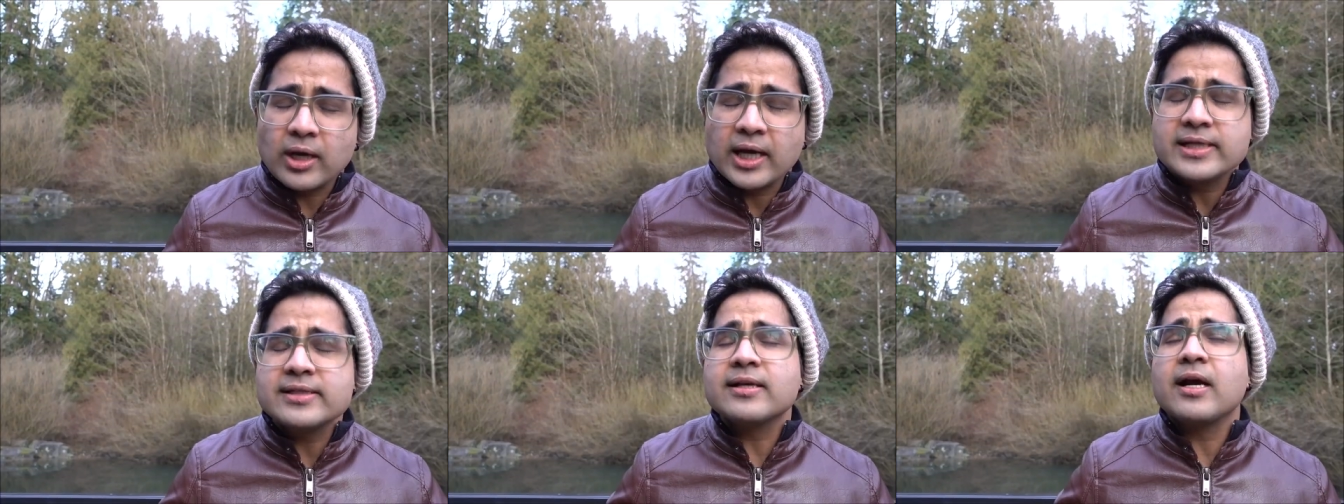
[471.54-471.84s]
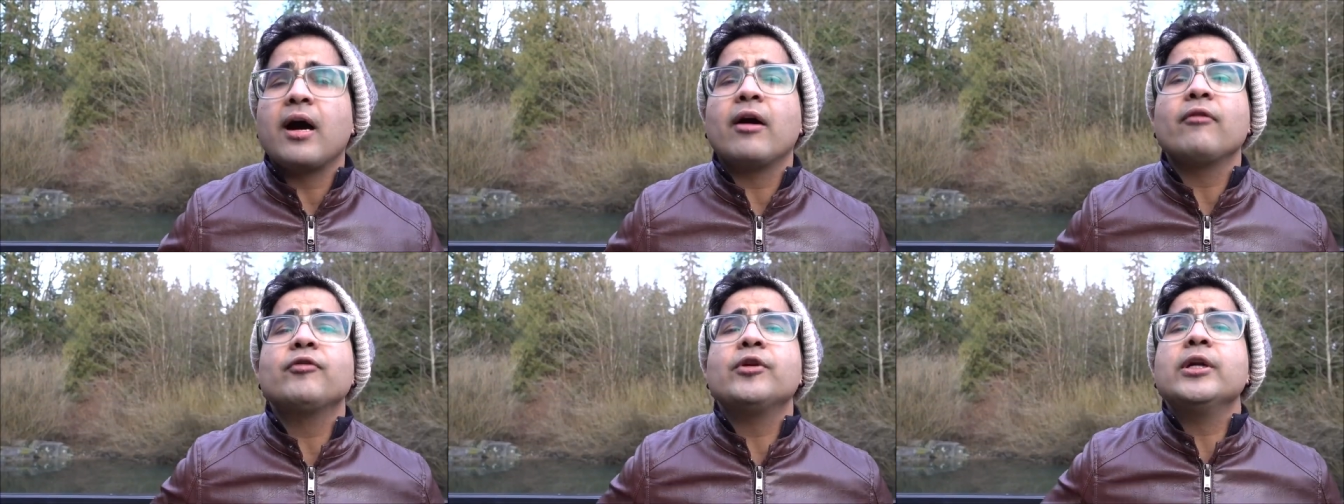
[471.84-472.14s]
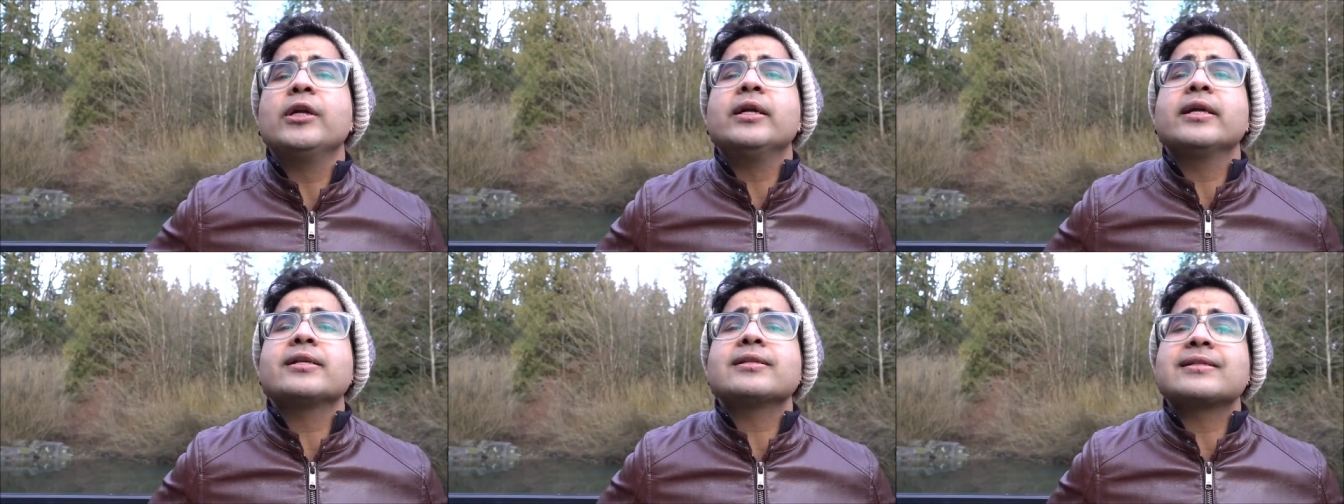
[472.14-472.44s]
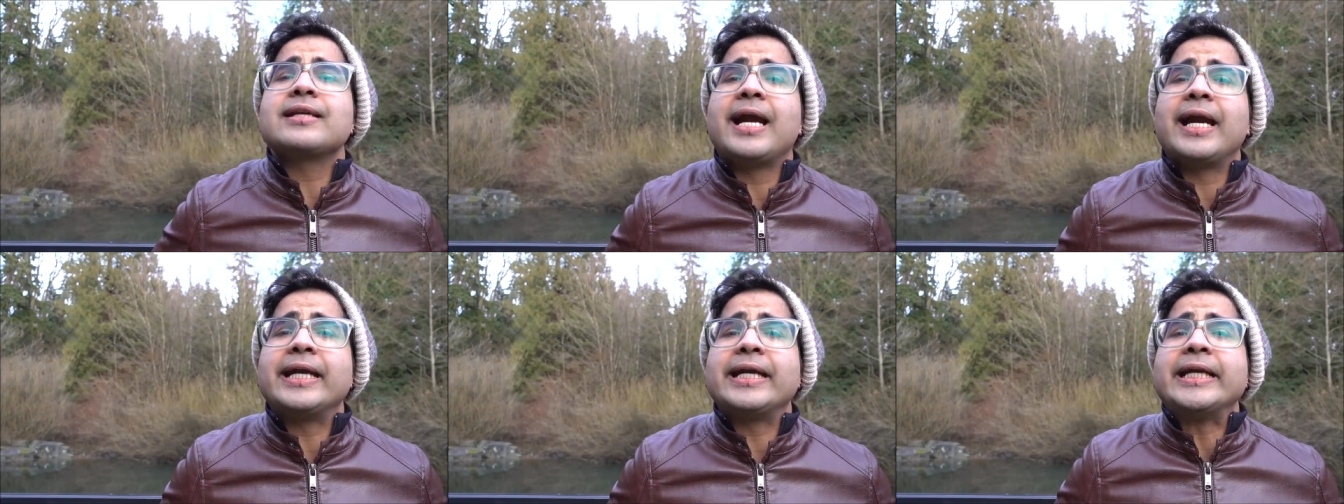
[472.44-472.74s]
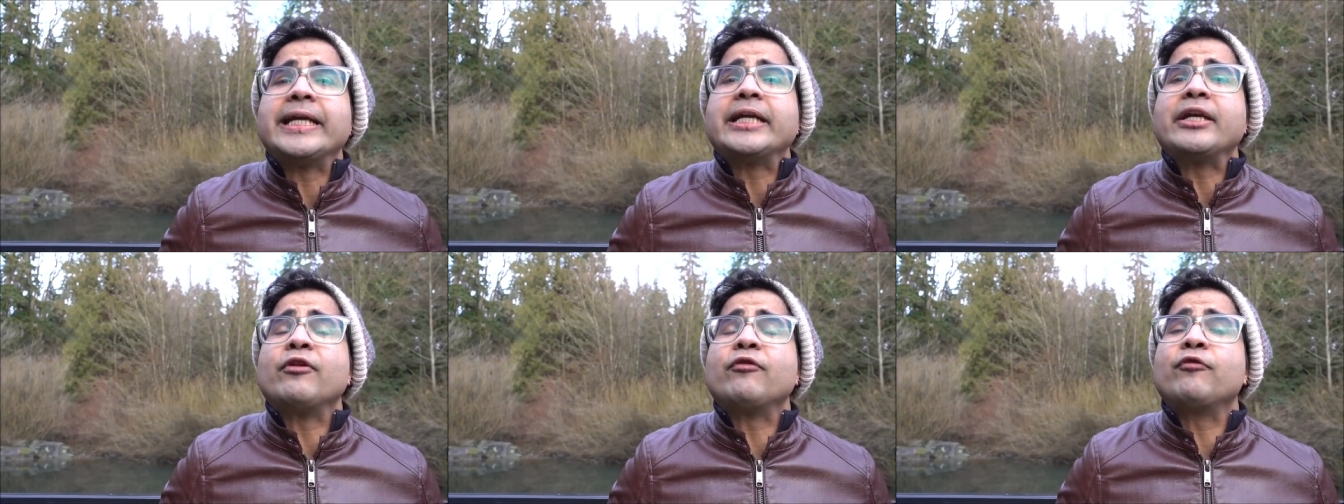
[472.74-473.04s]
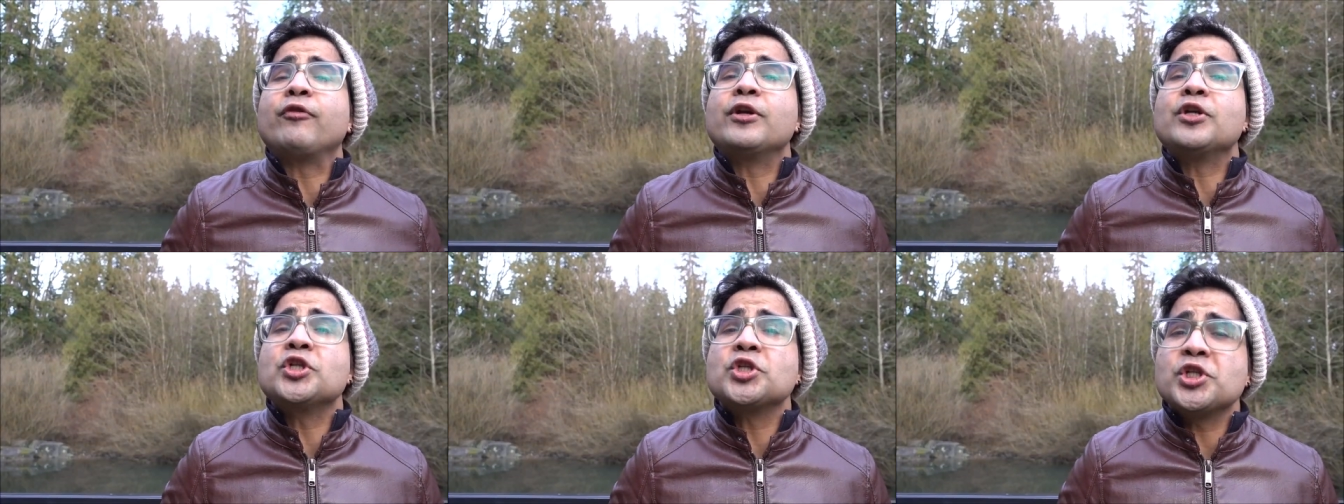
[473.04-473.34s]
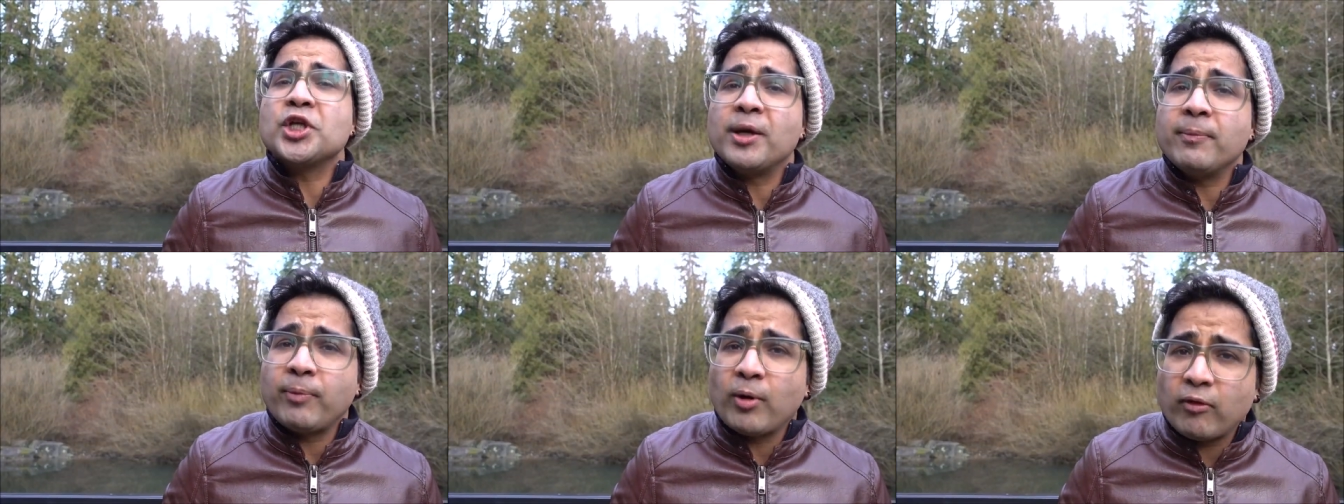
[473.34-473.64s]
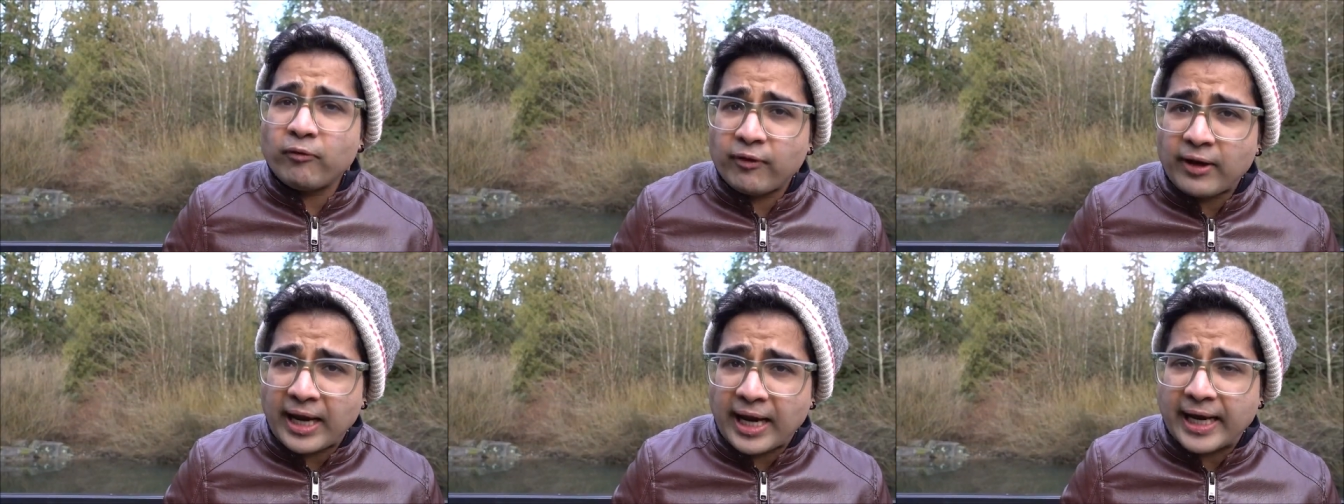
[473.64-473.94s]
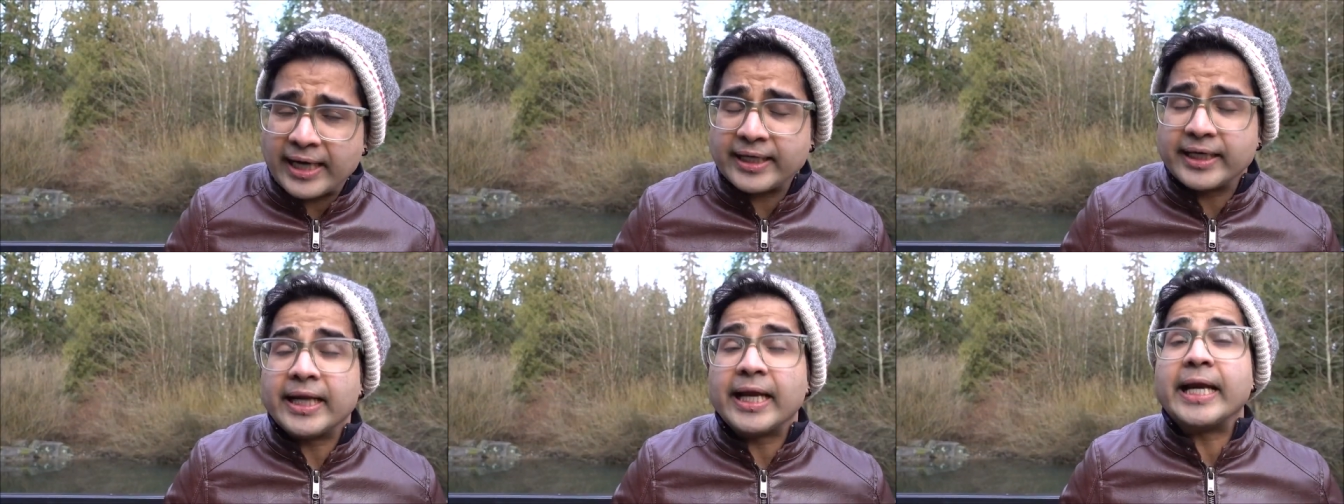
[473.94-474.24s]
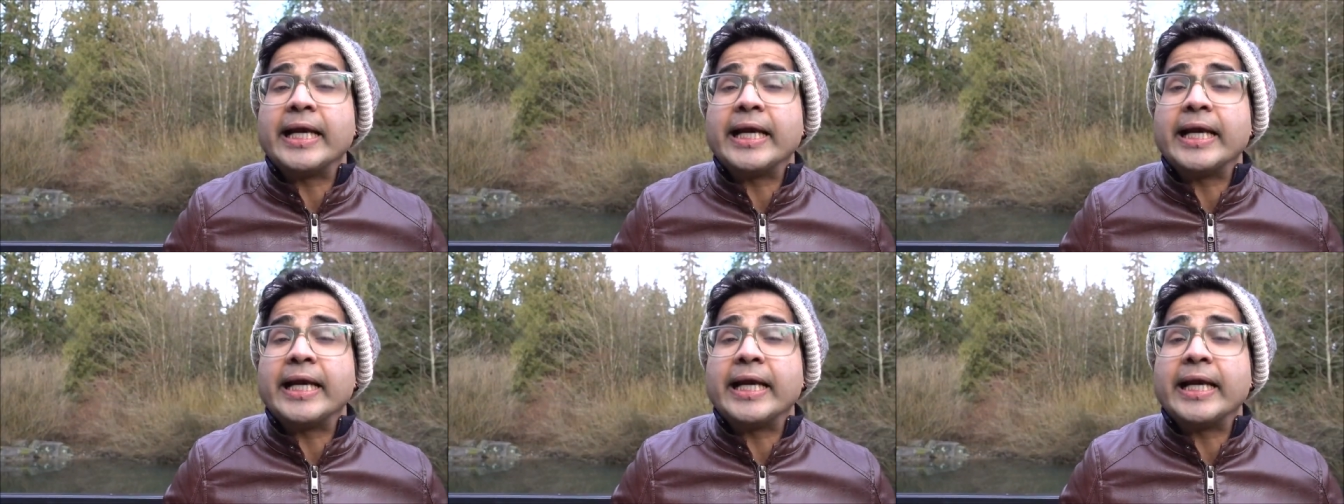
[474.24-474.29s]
guys, after understanding different shape of hand